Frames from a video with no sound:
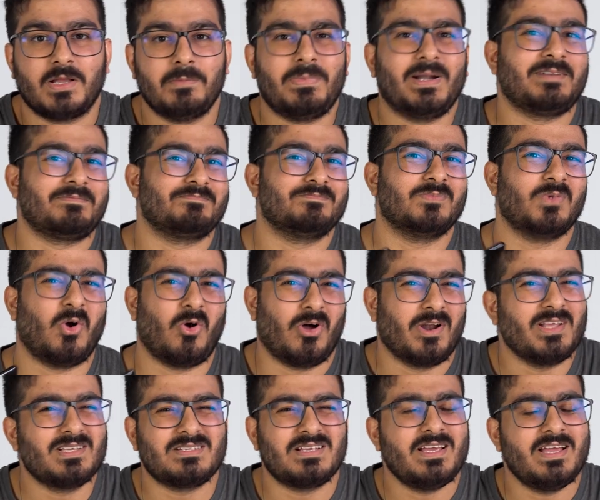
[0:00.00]
But
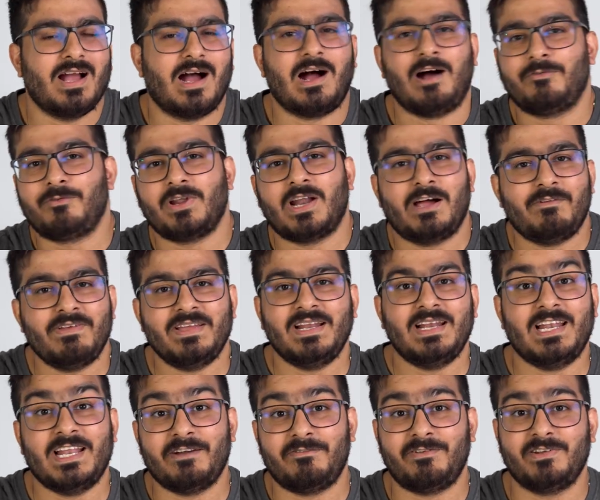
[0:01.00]
honestly, after having
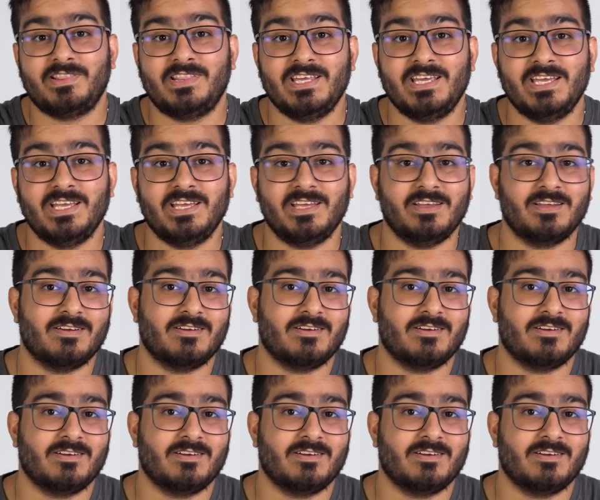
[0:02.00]
lived the